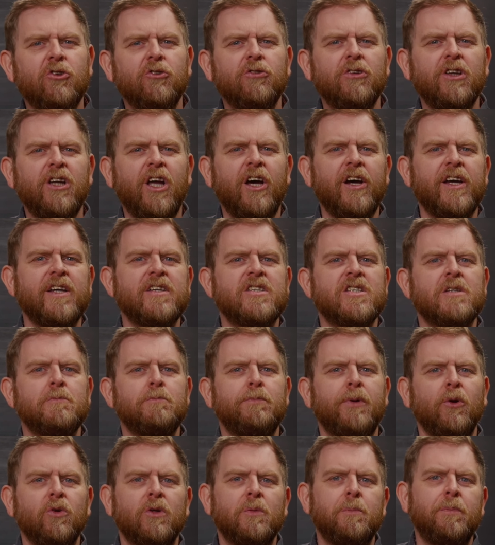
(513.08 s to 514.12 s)
online to
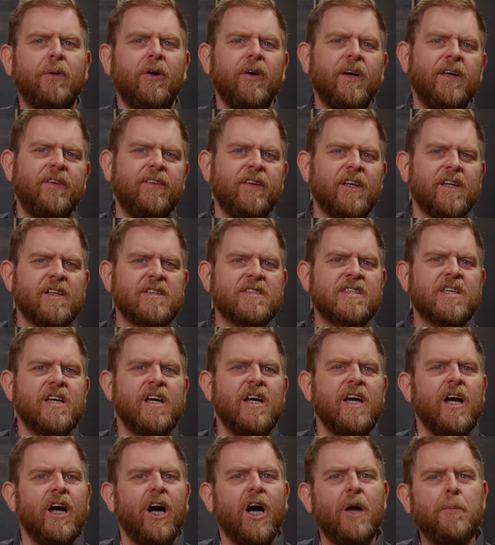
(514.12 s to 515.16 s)
bulk buy things.
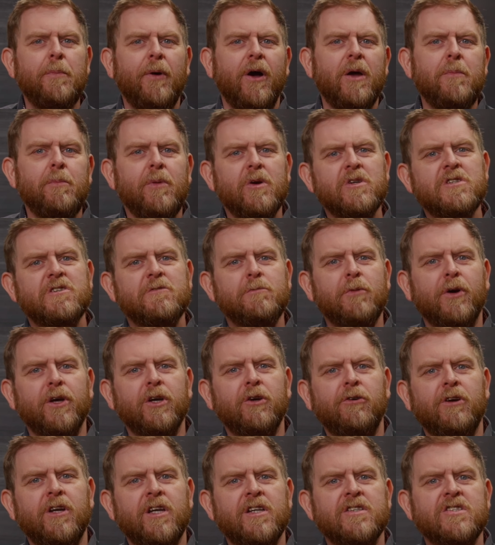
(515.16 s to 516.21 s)
I buy most of my
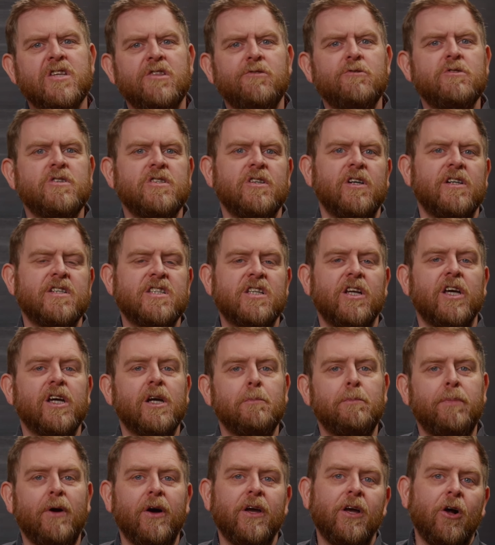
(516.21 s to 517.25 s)
ingredients through sites like
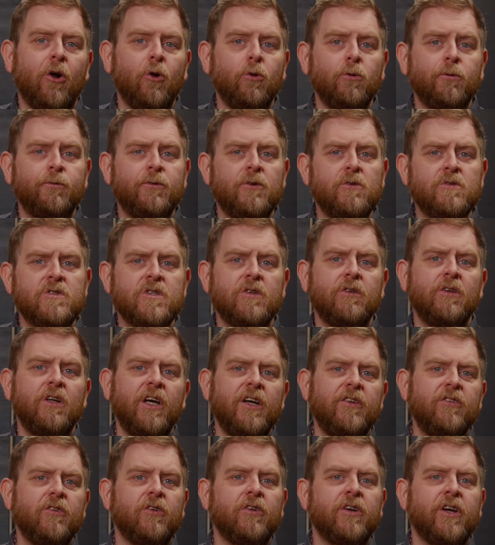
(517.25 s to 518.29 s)

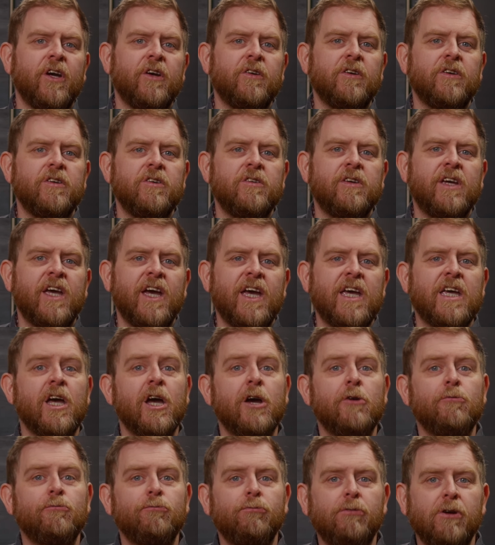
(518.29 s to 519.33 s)
buywholefoodsonline.co.uk,
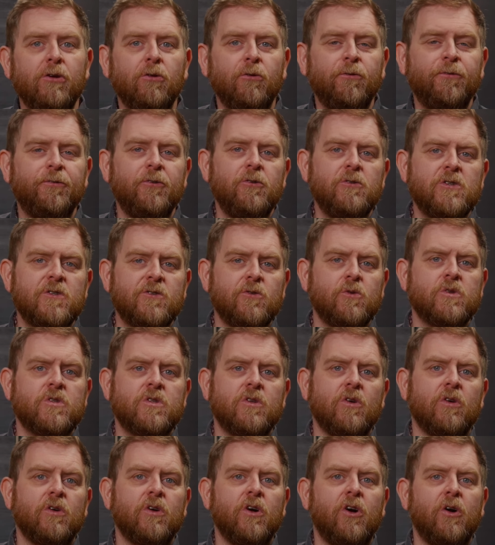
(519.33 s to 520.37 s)

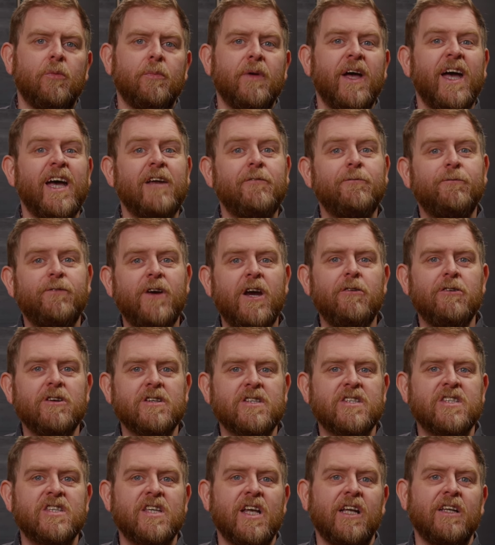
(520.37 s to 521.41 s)
realfoodsource.com, and
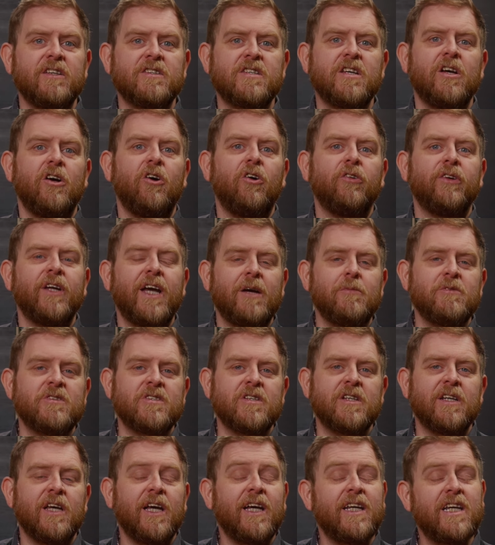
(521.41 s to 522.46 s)
various sellers on
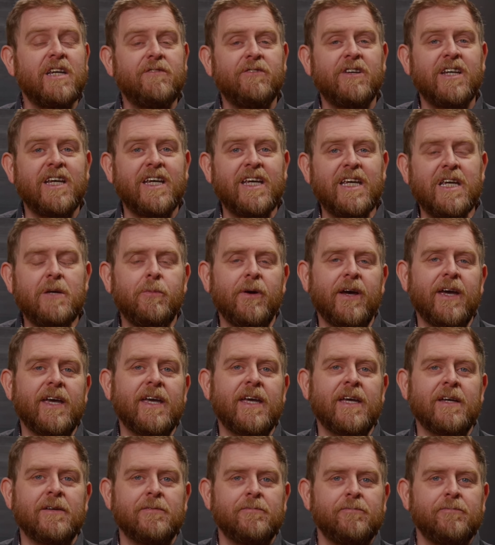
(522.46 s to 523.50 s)
Amazon and even eBay.